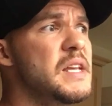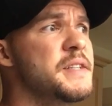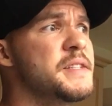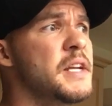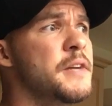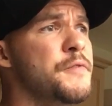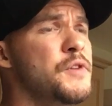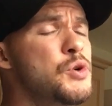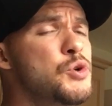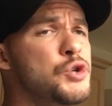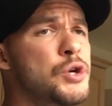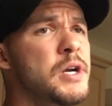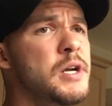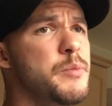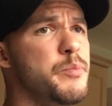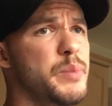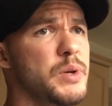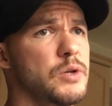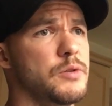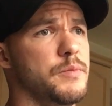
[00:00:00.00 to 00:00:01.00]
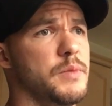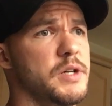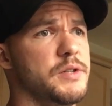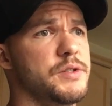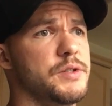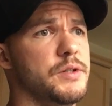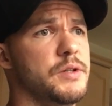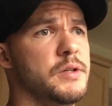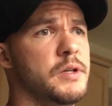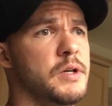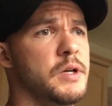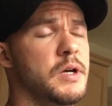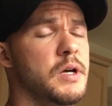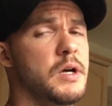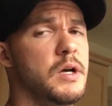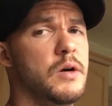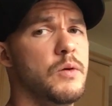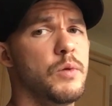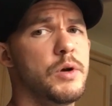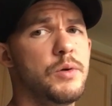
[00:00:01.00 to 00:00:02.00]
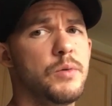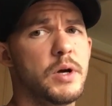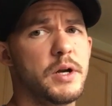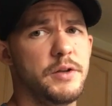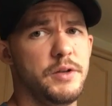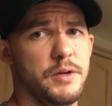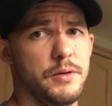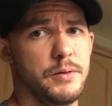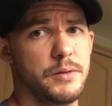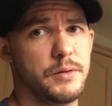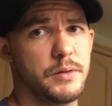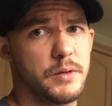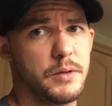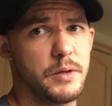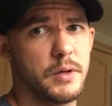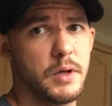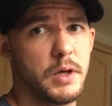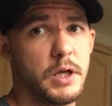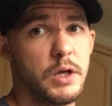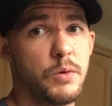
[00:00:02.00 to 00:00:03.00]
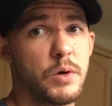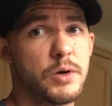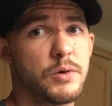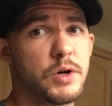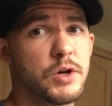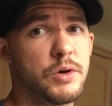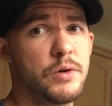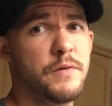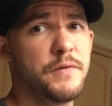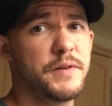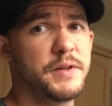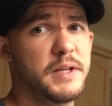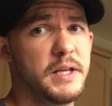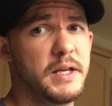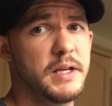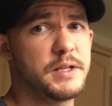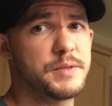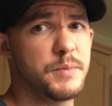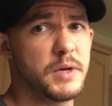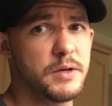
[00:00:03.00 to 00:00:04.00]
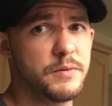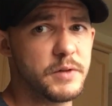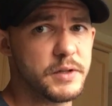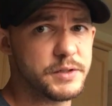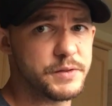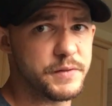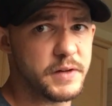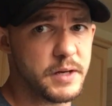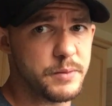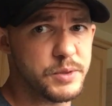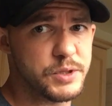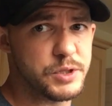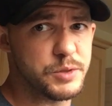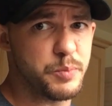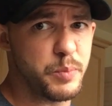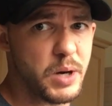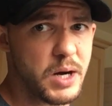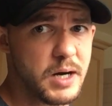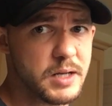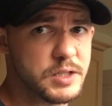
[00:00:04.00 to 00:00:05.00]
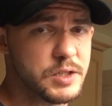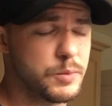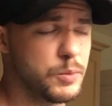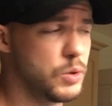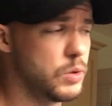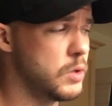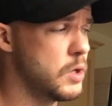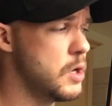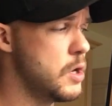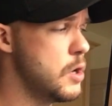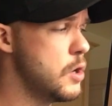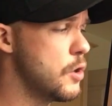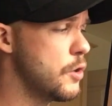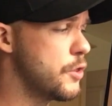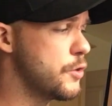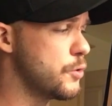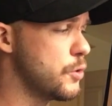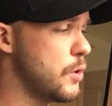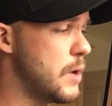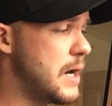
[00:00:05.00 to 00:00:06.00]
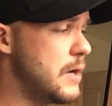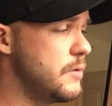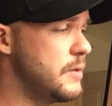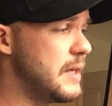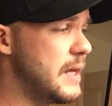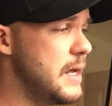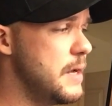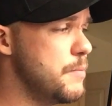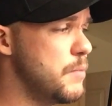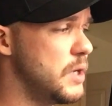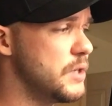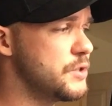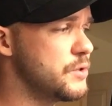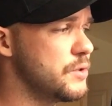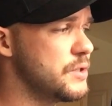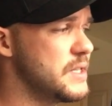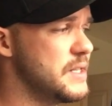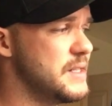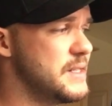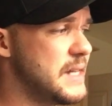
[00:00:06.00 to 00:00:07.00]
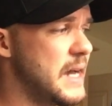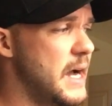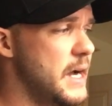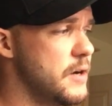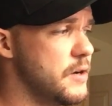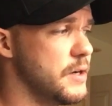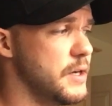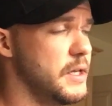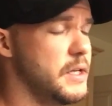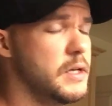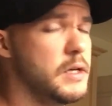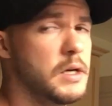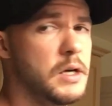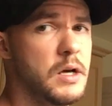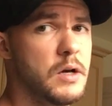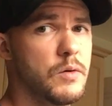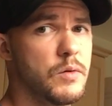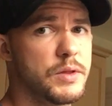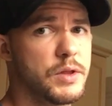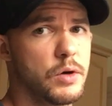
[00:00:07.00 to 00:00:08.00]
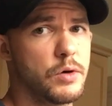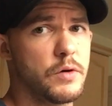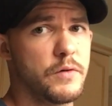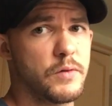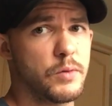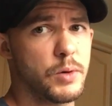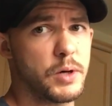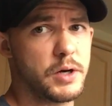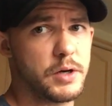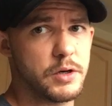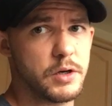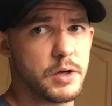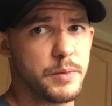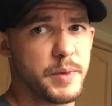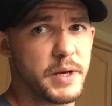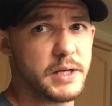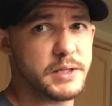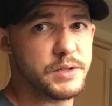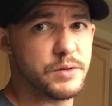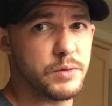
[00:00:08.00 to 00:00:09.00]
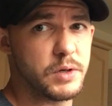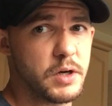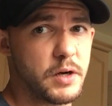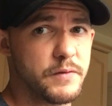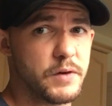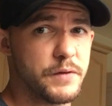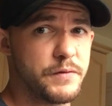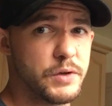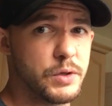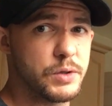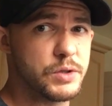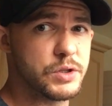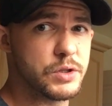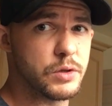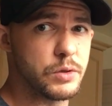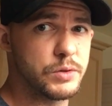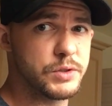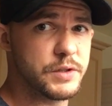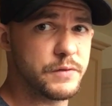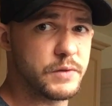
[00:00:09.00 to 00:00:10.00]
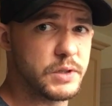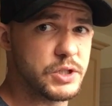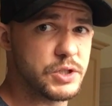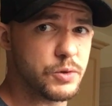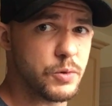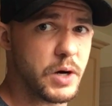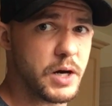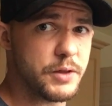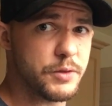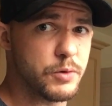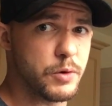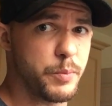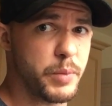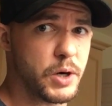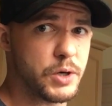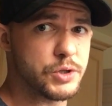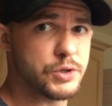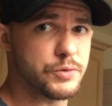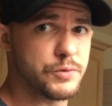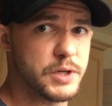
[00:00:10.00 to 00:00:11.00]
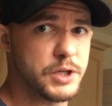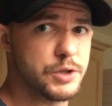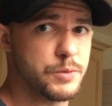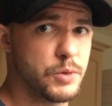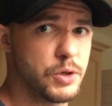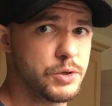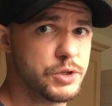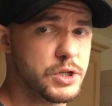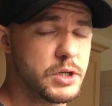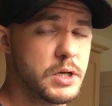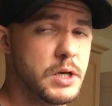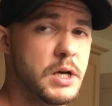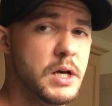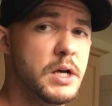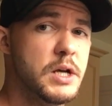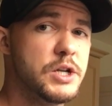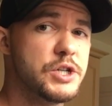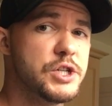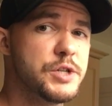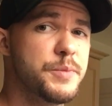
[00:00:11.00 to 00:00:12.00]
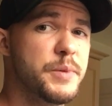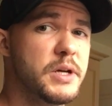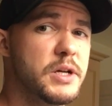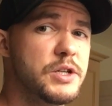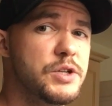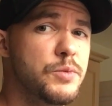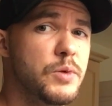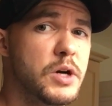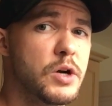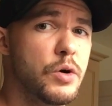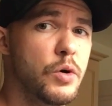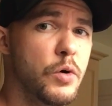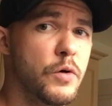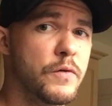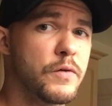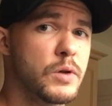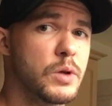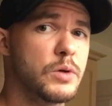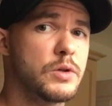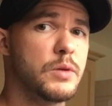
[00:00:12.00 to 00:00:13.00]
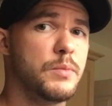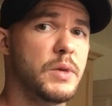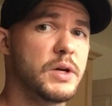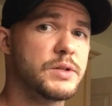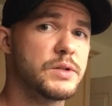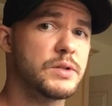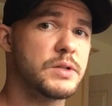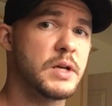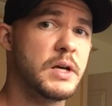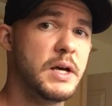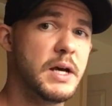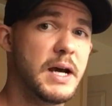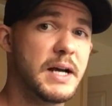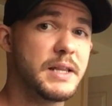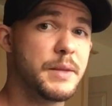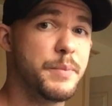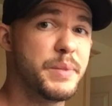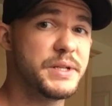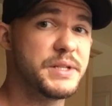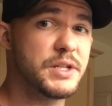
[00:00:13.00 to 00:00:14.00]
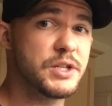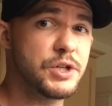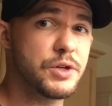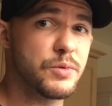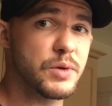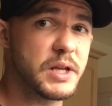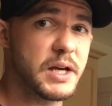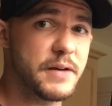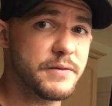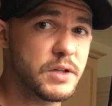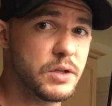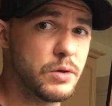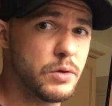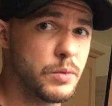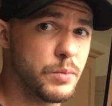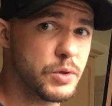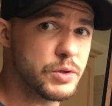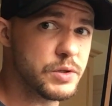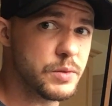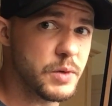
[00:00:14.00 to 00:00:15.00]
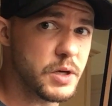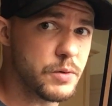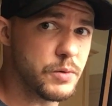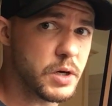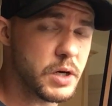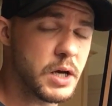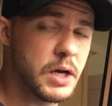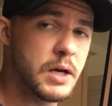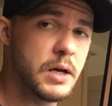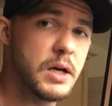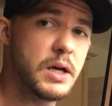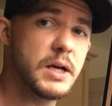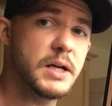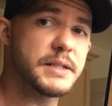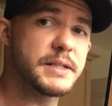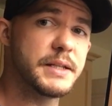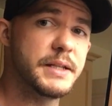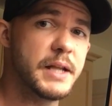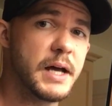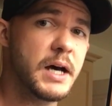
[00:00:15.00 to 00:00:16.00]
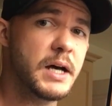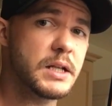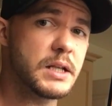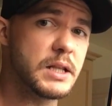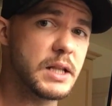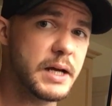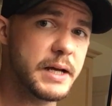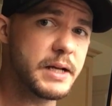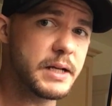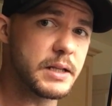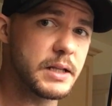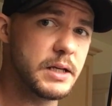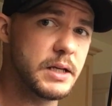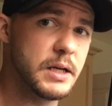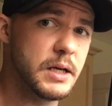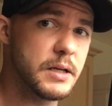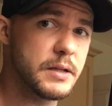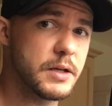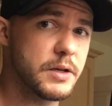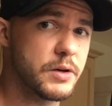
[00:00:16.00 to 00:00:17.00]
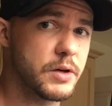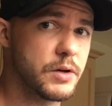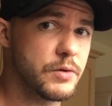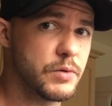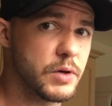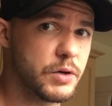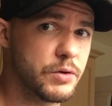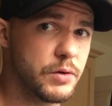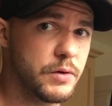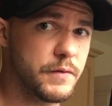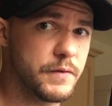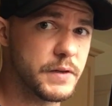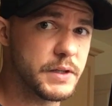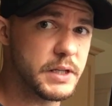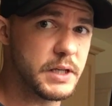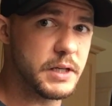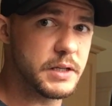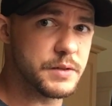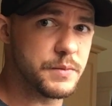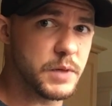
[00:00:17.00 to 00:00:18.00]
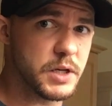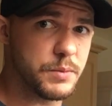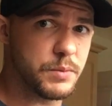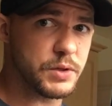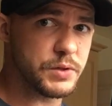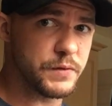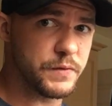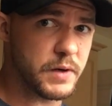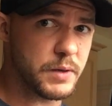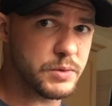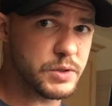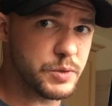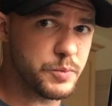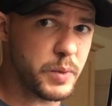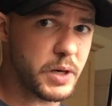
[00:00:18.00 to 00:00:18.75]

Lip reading: is that if you train to build muscle, what do you wanna do? You wanna recruit and fatigue as many muscle fibers as possible throughout a muscle's entirety without overworking your capacity to recover. If you exclusively squat through a partial range of motion, just because you want to overload the muscles at the position where they have to do the most amount of work, it's not likely that you're going to recruit and fatigue as many muscle fibers as